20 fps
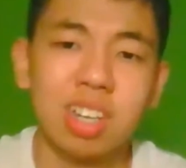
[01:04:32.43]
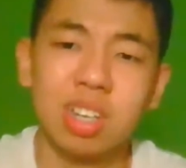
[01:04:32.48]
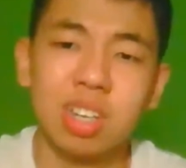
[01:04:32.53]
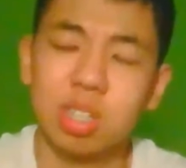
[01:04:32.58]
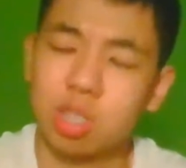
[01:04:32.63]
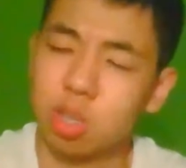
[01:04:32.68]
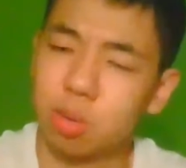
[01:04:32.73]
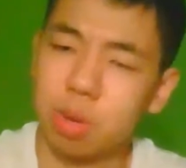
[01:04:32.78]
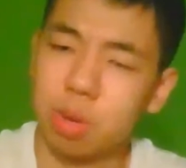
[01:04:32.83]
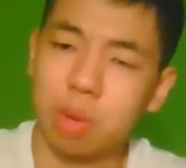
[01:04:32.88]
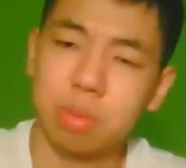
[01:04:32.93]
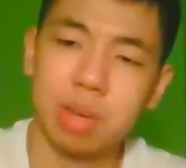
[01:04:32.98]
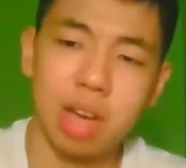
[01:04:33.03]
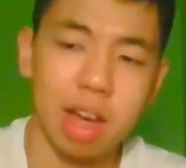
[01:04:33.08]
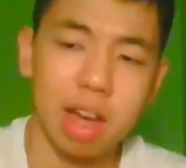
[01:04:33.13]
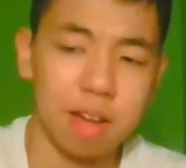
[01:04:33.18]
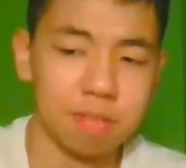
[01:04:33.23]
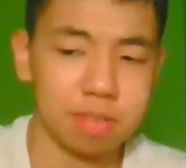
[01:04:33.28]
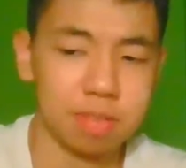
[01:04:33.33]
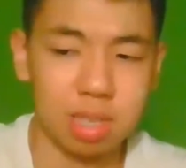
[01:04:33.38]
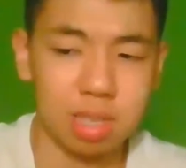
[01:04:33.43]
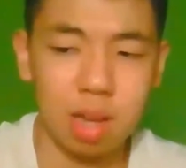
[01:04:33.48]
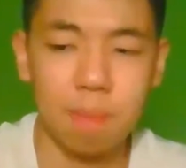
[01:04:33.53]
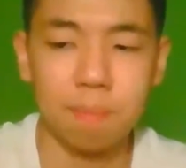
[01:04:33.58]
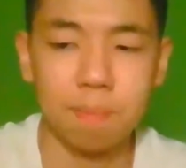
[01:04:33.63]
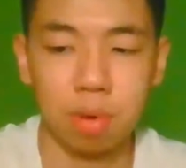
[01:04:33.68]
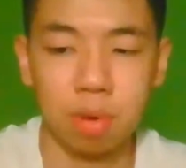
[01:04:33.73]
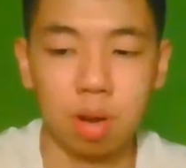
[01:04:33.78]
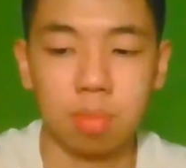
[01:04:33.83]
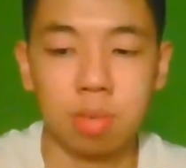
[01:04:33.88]
So when we have some
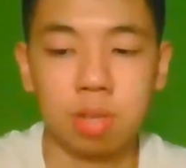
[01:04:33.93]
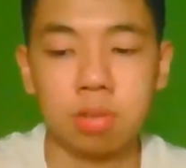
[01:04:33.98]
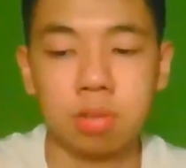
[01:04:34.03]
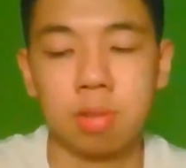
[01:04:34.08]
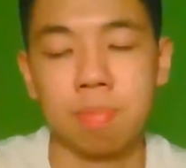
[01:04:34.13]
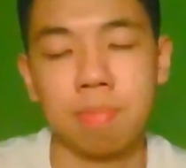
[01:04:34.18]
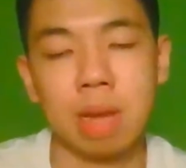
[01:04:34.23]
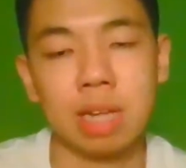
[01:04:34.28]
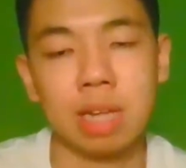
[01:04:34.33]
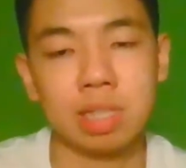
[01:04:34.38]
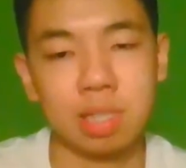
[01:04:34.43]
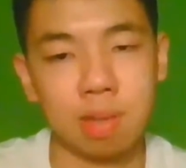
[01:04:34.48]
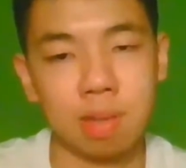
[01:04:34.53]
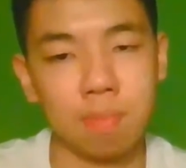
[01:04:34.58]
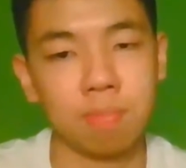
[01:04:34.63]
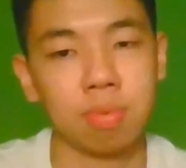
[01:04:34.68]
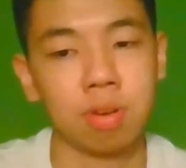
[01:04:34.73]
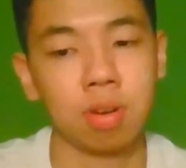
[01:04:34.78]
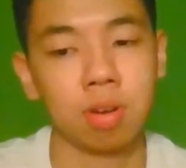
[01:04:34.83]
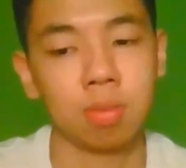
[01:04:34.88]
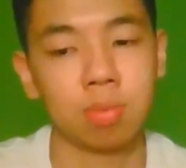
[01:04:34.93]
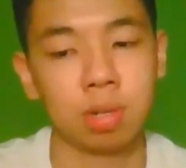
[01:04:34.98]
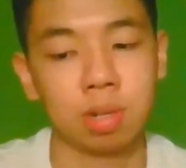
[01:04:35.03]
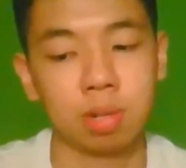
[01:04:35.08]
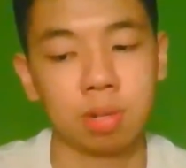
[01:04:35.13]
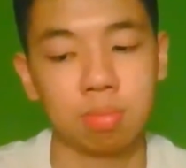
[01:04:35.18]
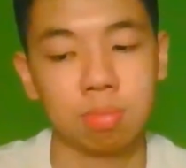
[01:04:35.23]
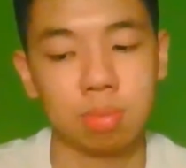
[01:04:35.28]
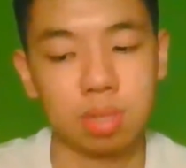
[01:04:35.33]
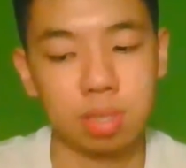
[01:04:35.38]
problems, we met some
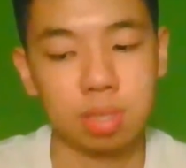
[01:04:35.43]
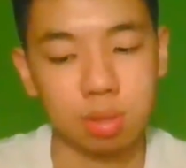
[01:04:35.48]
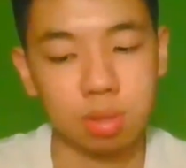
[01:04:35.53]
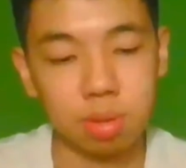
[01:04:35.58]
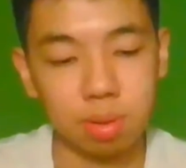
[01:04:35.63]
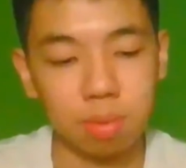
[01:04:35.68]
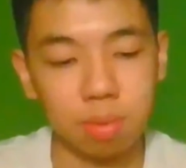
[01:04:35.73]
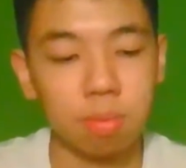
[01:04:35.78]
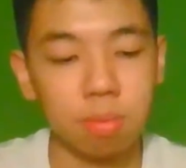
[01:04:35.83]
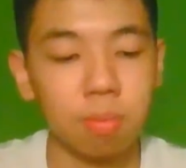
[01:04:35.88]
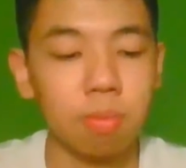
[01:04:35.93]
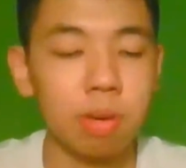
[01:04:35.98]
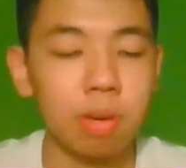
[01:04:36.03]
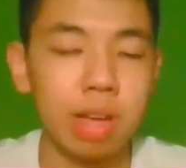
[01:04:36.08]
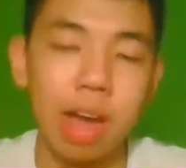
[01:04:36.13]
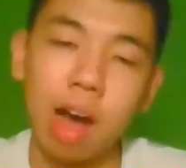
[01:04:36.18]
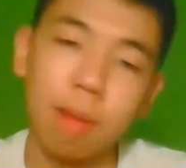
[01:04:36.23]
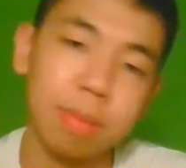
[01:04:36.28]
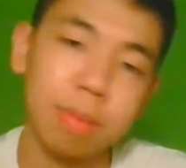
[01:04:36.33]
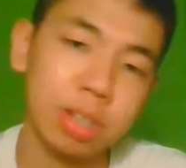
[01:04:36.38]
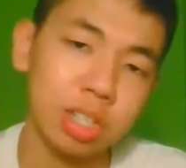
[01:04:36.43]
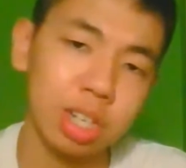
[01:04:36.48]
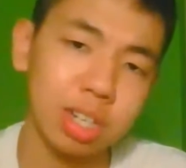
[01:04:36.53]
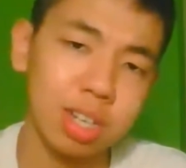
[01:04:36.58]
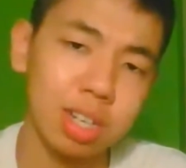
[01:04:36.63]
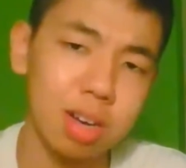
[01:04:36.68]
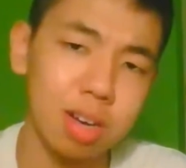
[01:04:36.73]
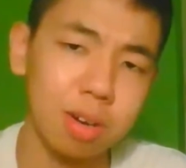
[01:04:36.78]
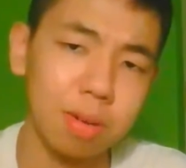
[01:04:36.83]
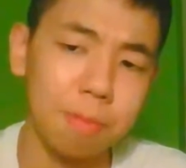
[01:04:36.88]
problems, we help each other
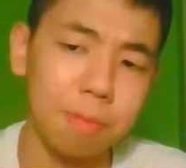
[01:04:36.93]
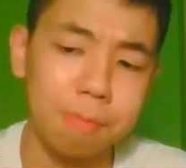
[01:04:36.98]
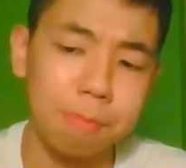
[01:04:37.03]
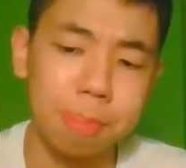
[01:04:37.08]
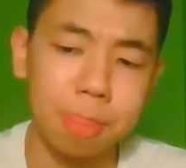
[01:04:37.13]
out.